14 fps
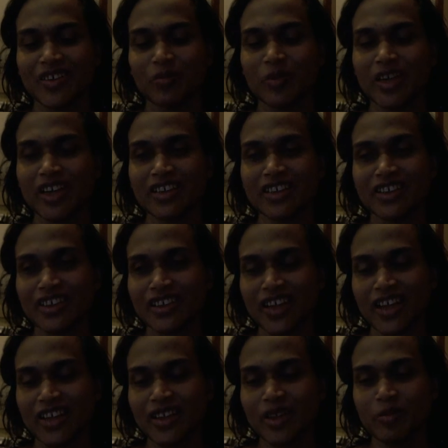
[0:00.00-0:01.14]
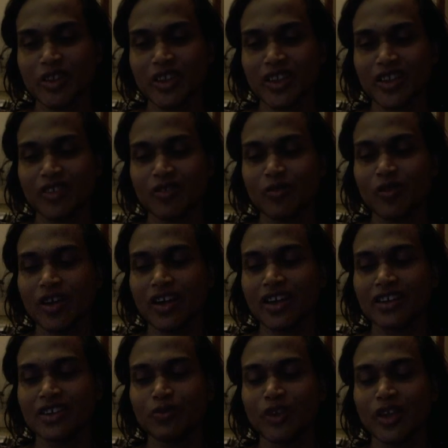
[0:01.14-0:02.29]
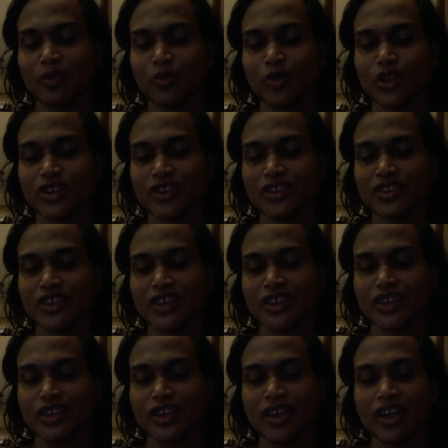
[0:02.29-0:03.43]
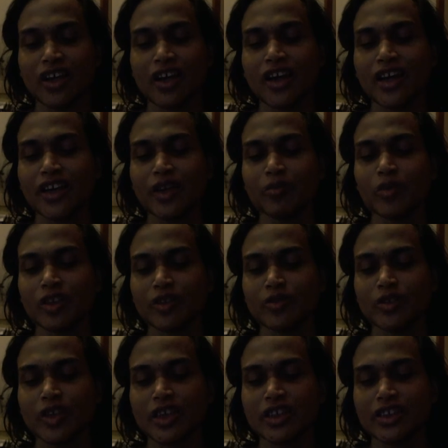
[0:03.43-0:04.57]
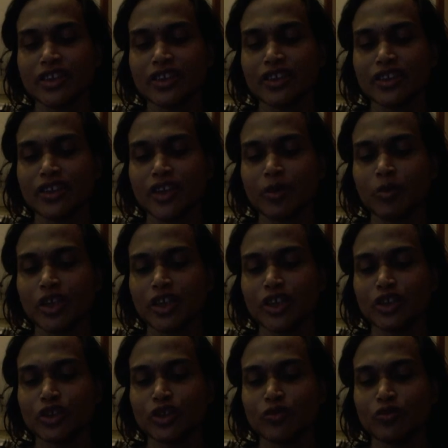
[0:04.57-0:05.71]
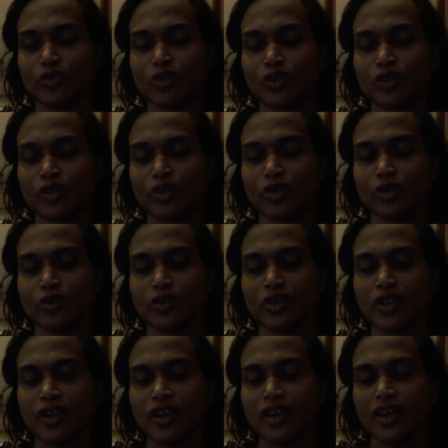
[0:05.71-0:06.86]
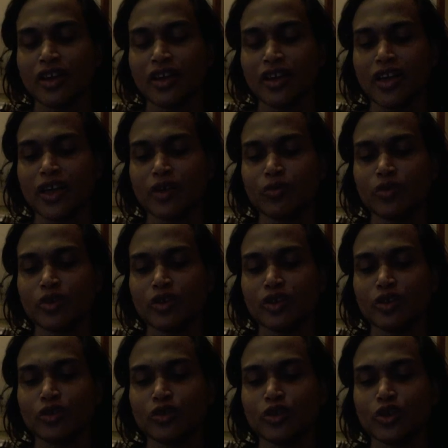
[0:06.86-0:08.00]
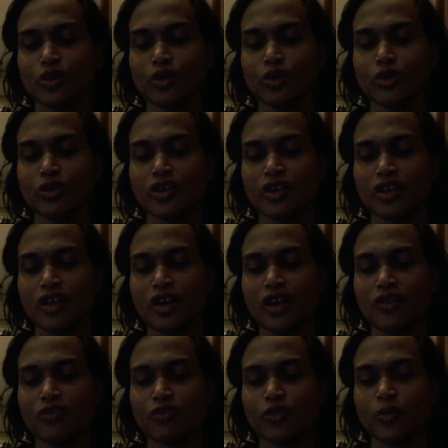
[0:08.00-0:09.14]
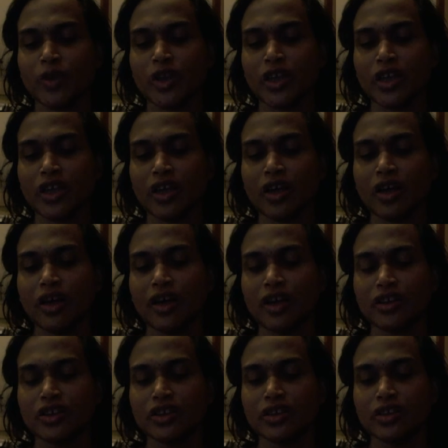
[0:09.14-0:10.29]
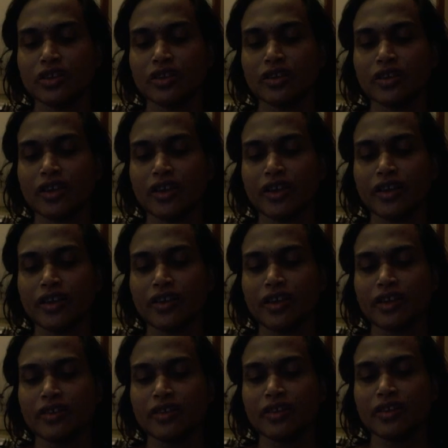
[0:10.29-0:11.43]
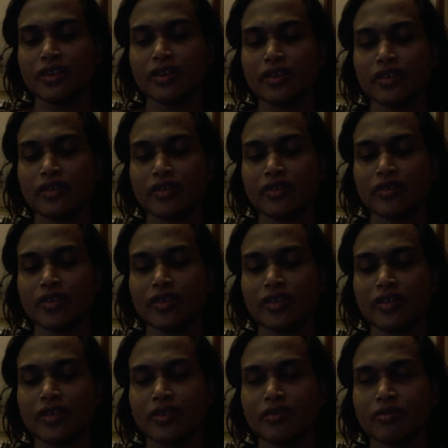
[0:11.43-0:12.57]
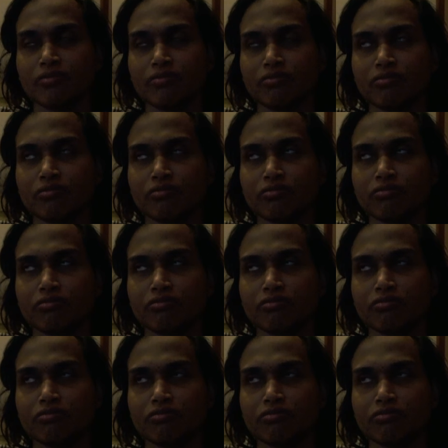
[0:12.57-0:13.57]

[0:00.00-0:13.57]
what I didn't end up saying, I guess what I wanted to say is, I, uh, I sent in an application for a loan. Uh, I will, could you hold a car for me until I get uh, um,